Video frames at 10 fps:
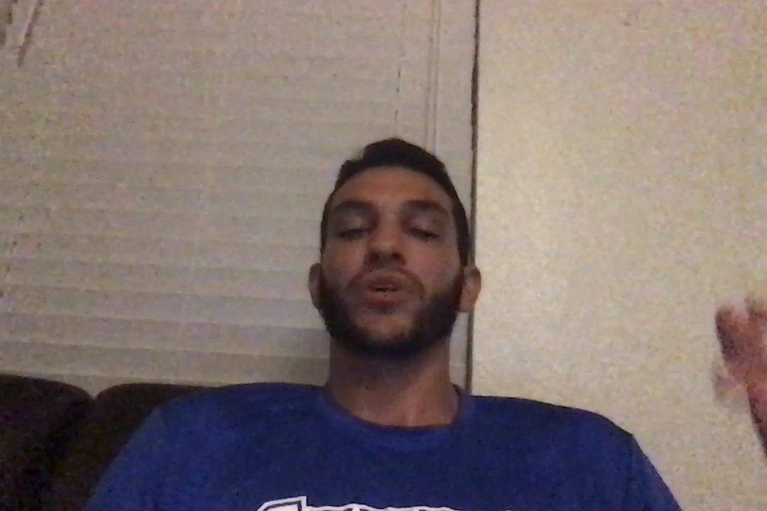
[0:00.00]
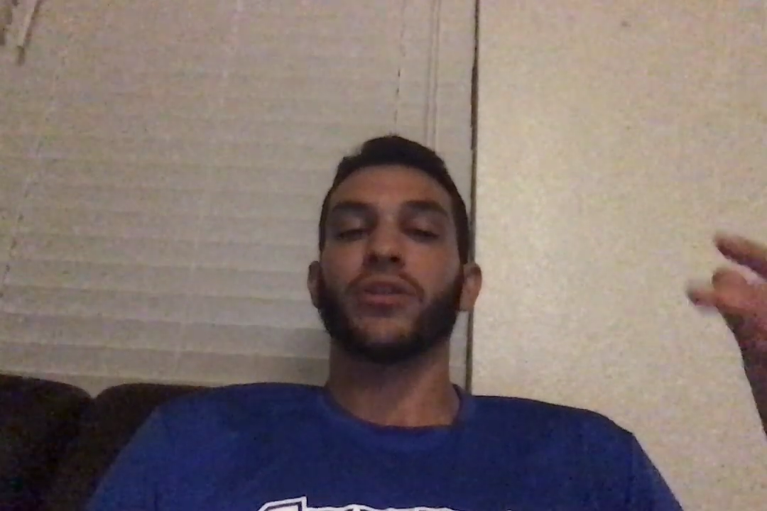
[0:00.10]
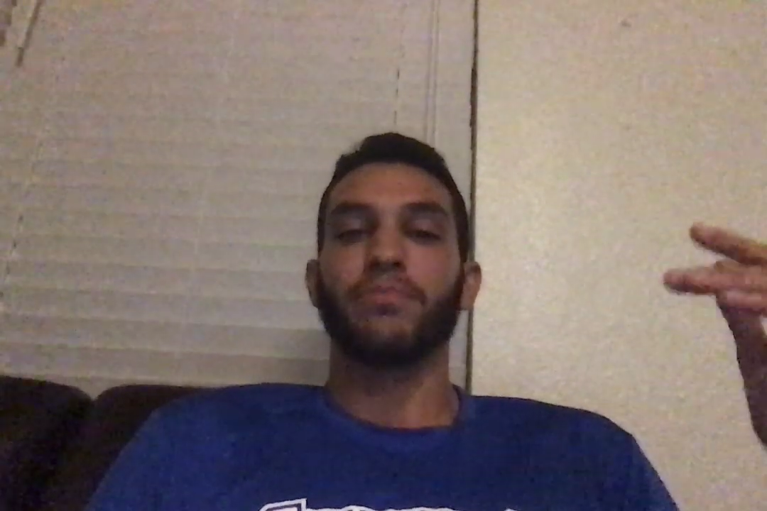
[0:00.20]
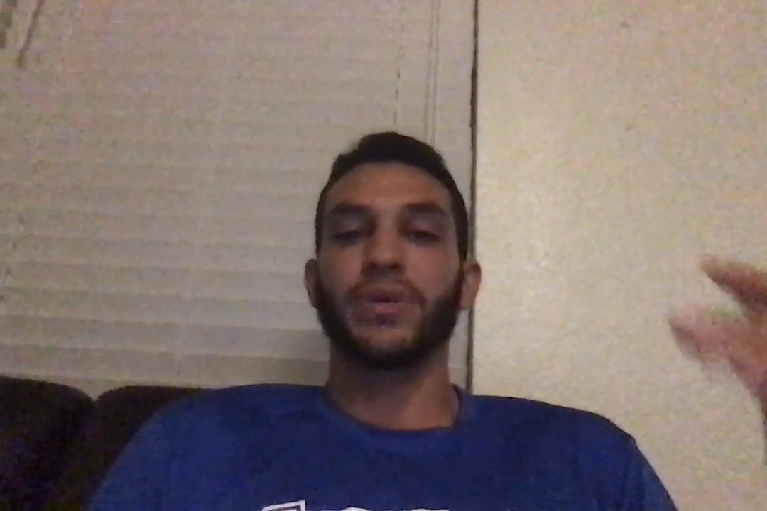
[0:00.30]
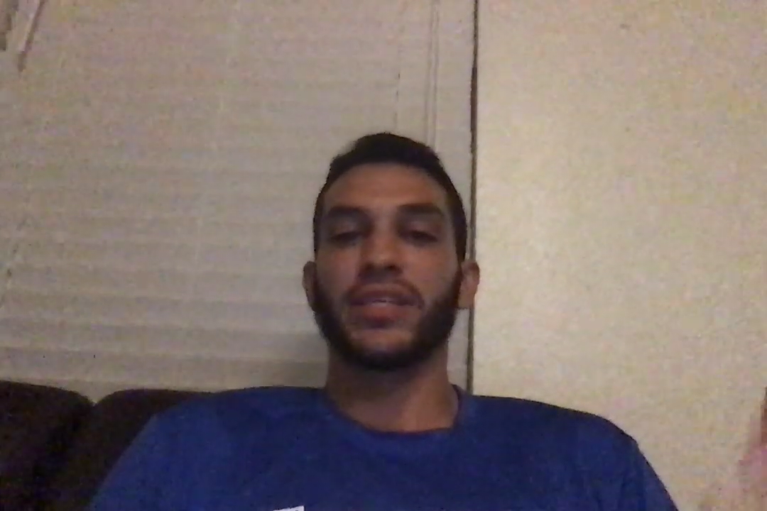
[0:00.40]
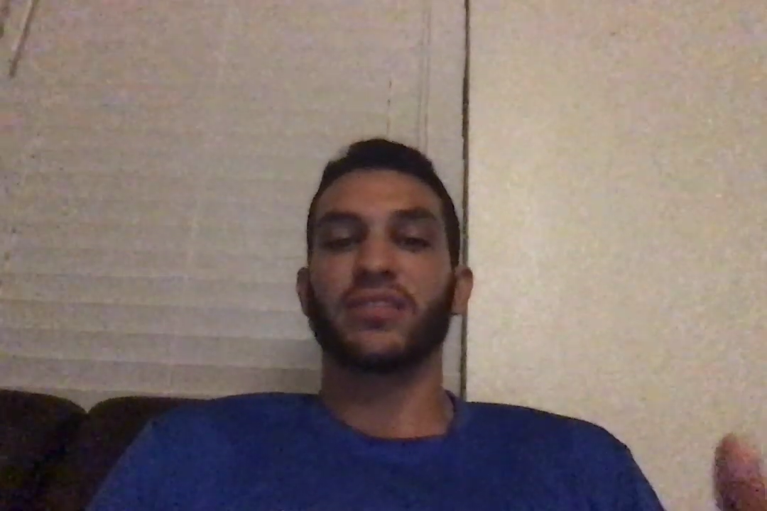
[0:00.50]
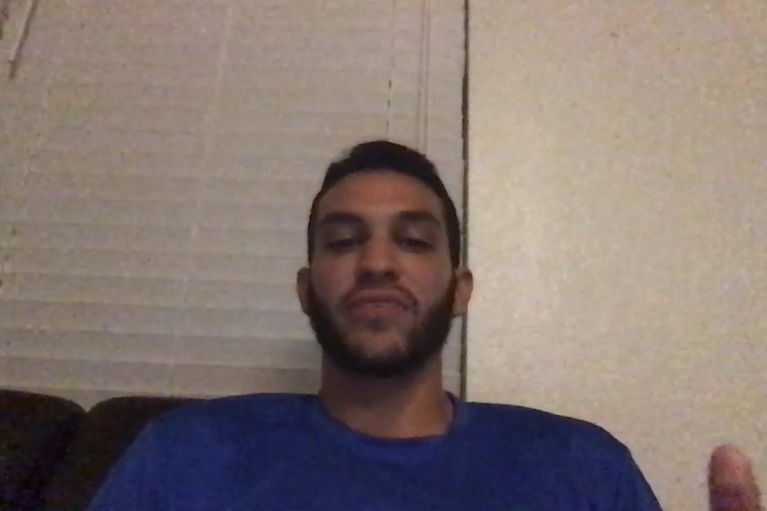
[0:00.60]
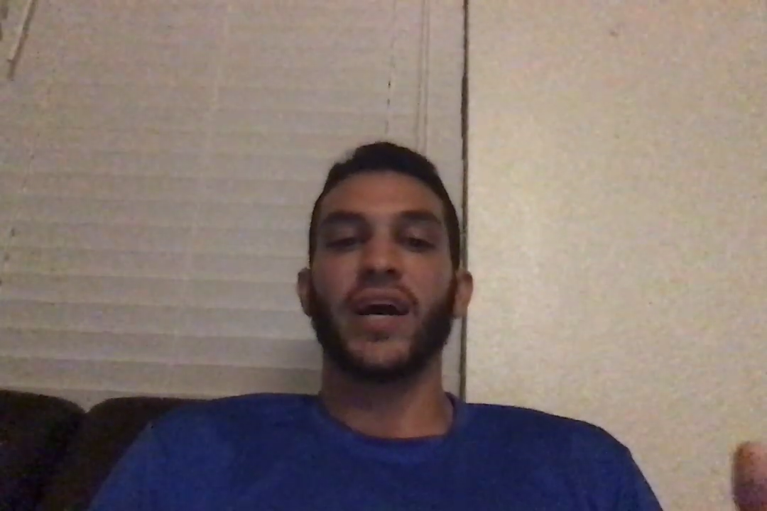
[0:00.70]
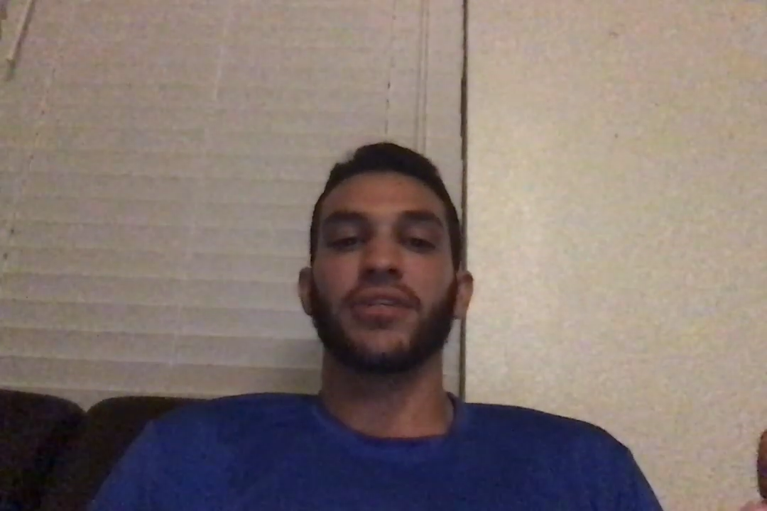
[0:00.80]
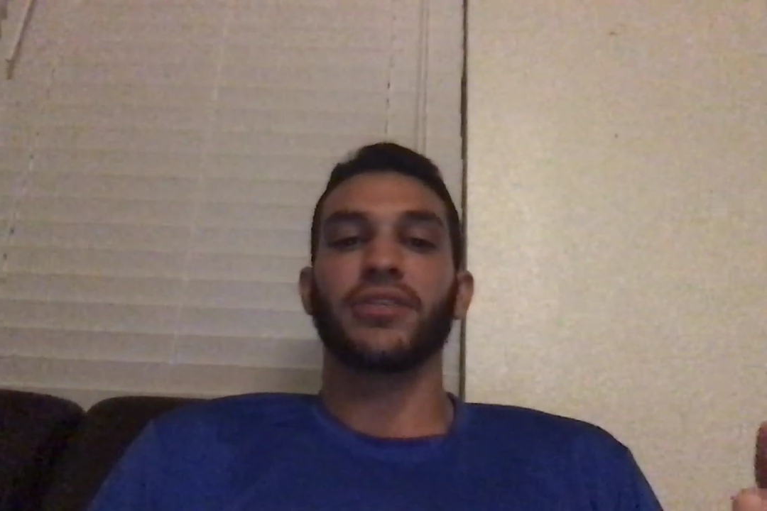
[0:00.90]
of the biggest
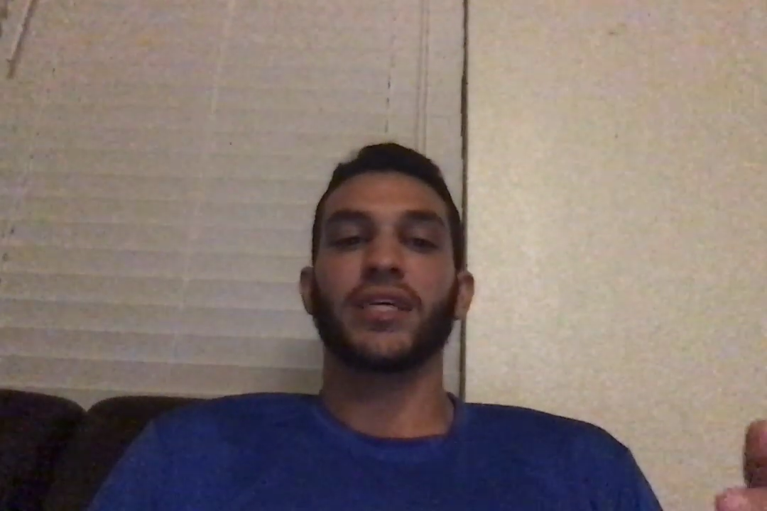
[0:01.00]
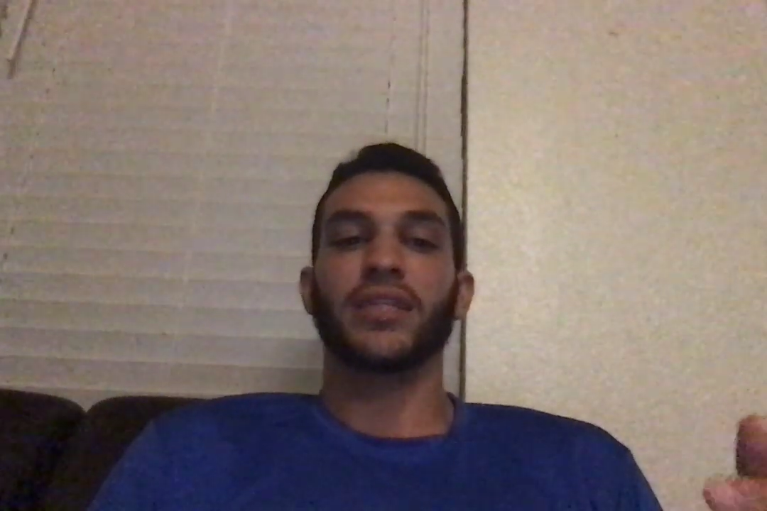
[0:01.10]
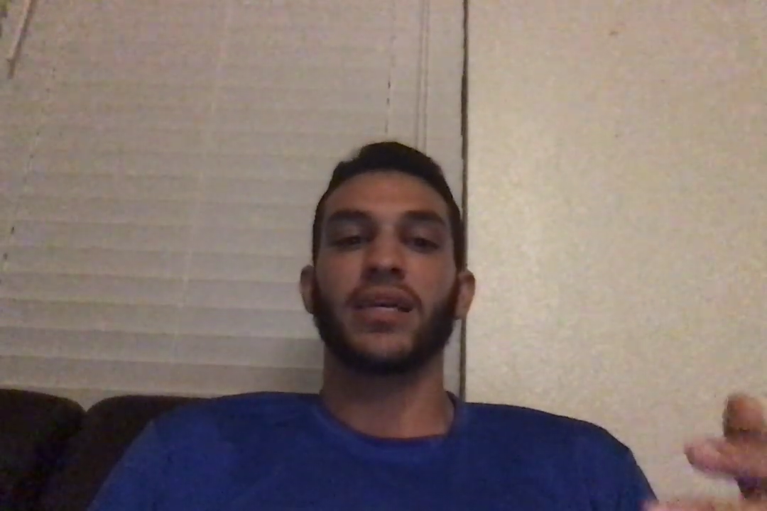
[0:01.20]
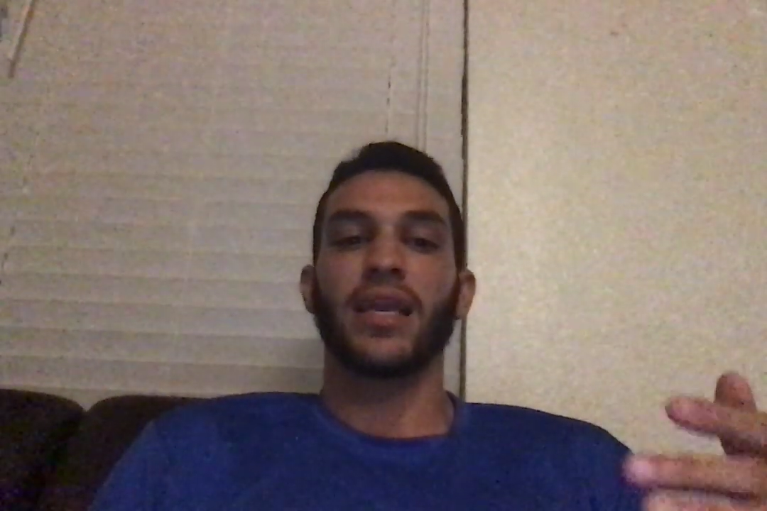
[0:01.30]
factors that they